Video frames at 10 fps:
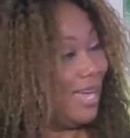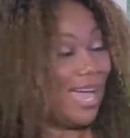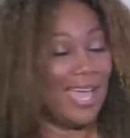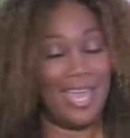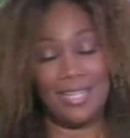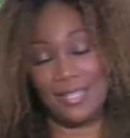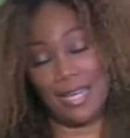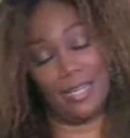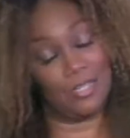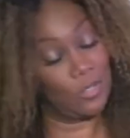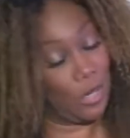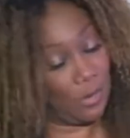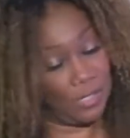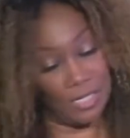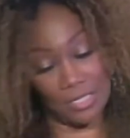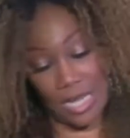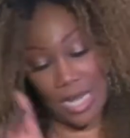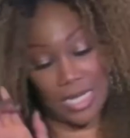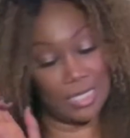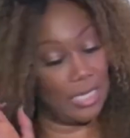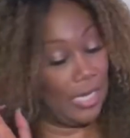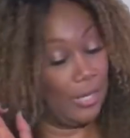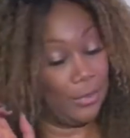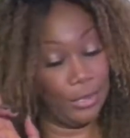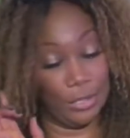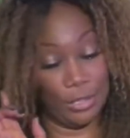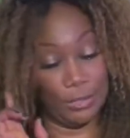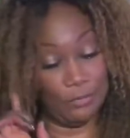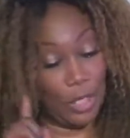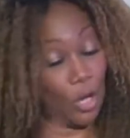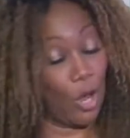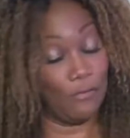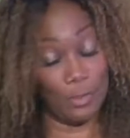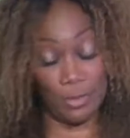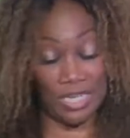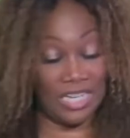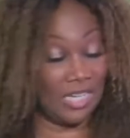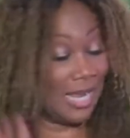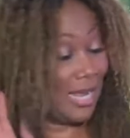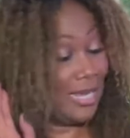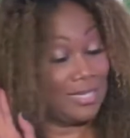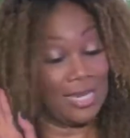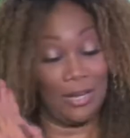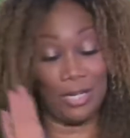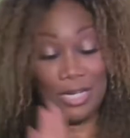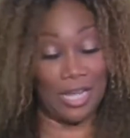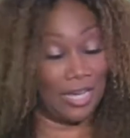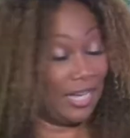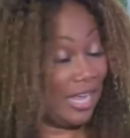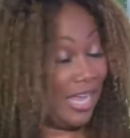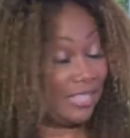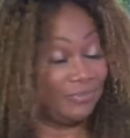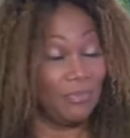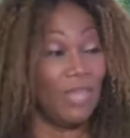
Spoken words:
I ain't scared of Starbucks. I ain't scared of the coffee bean. I ain't scared of none of that.